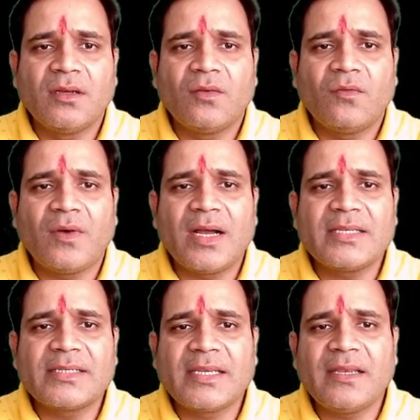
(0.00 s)

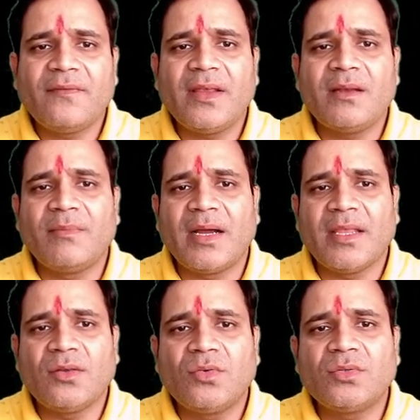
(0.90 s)
was given by,
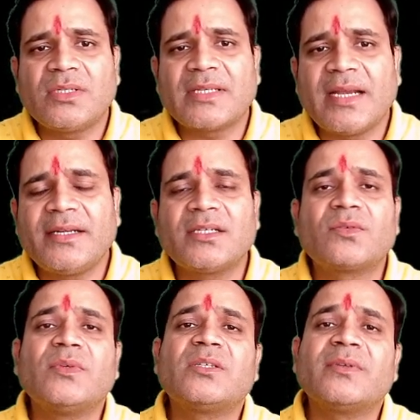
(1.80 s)
you know, the
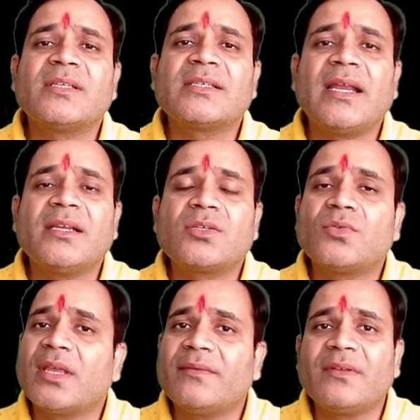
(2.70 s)
scientist, which one, the scientist
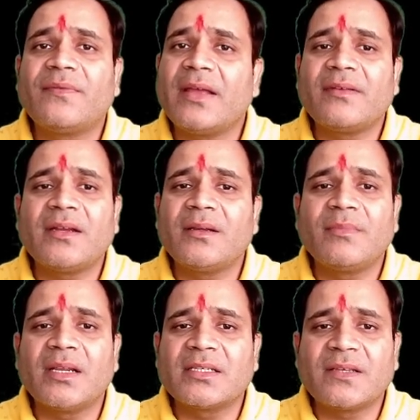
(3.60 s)
who gave the five kingdom
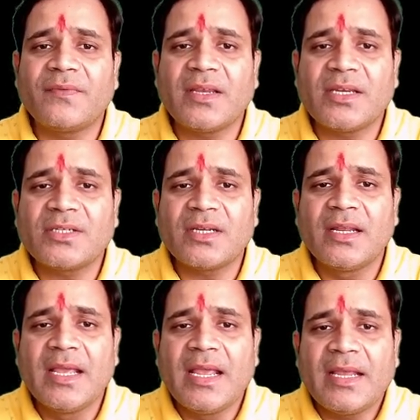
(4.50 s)
classification?
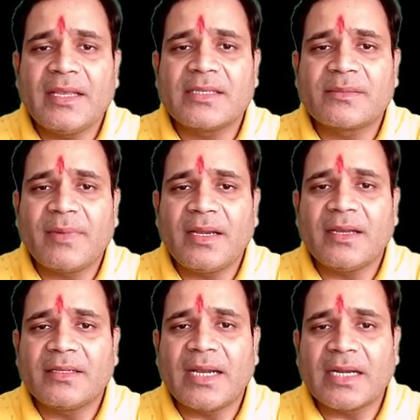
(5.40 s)
Yes, my
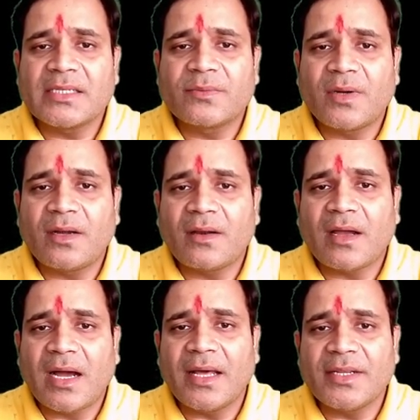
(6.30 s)
dear, that is what,
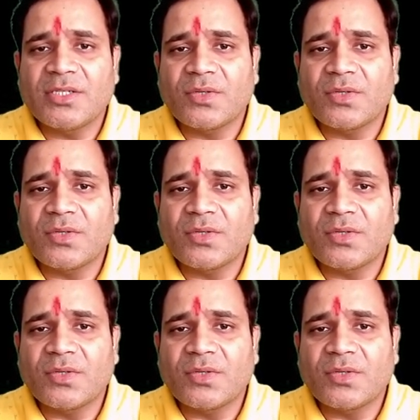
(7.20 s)
R.H.